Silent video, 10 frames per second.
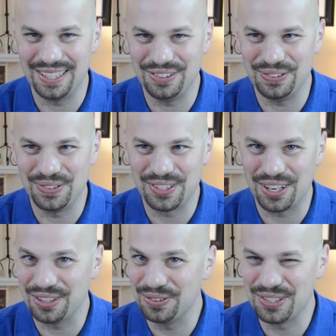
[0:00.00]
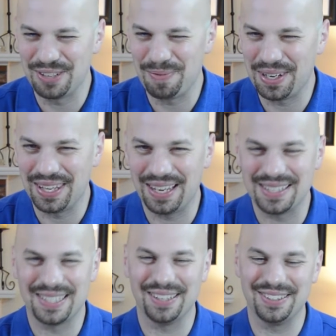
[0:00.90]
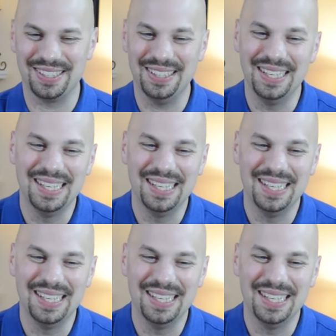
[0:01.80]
you start losing a bit of that subtlety.